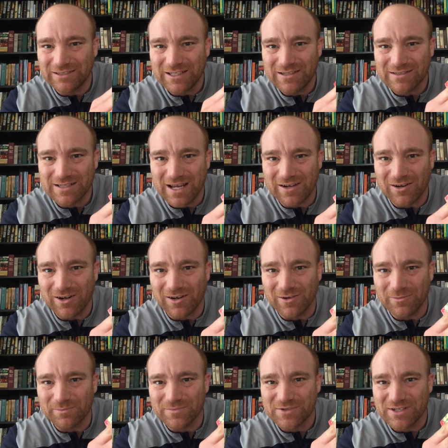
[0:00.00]
well, it's kind of hard.
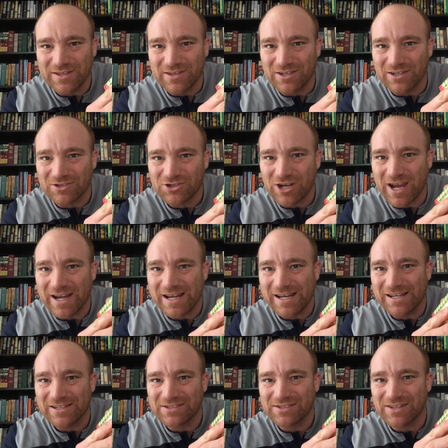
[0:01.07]
Oh, see the
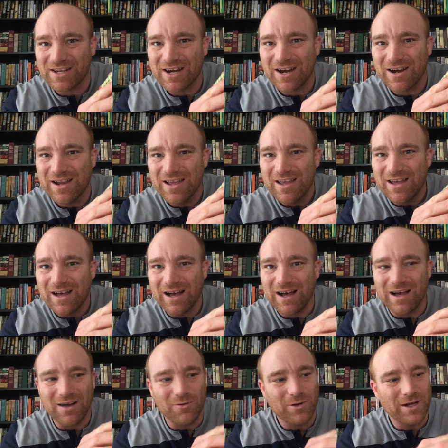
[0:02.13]
shininess there?
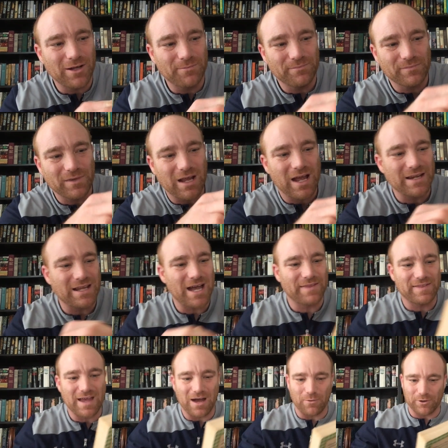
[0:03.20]
Uh, well, I
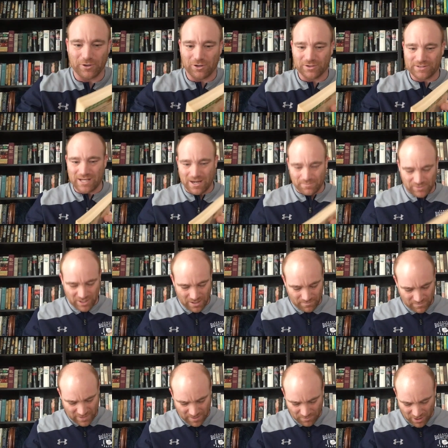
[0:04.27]
got that one all taped
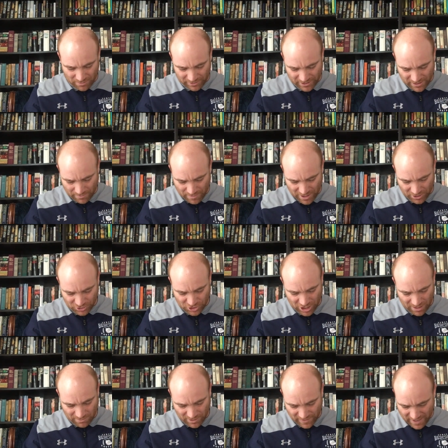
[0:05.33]
up. I probably did a better
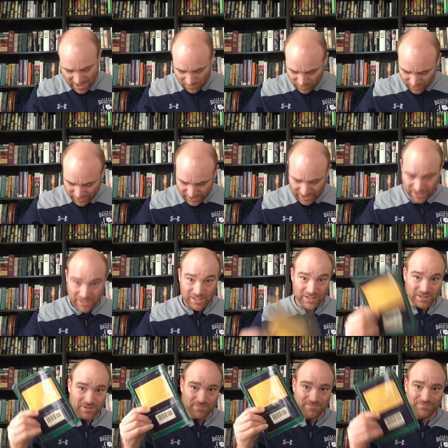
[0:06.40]
job on that one than I
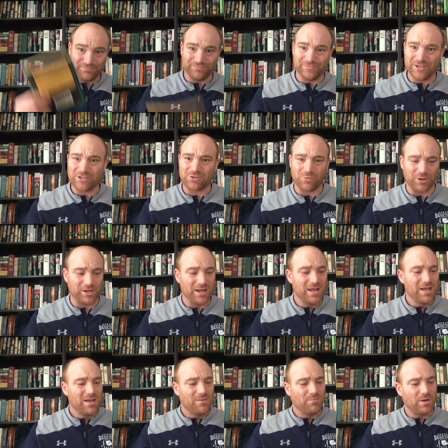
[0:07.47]
did this one.
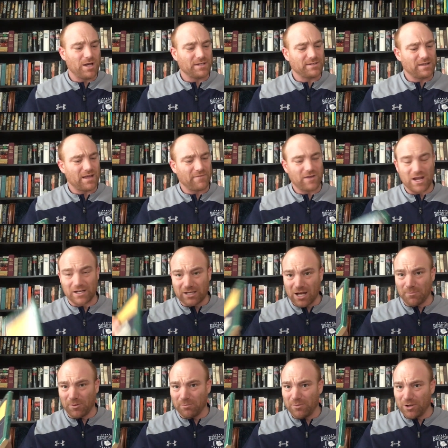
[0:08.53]
But I've got a
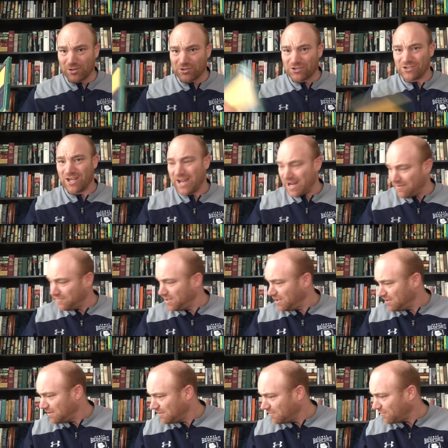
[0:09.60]
couple books saved
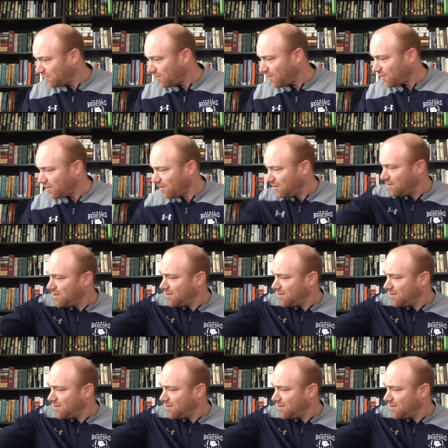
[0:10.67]
for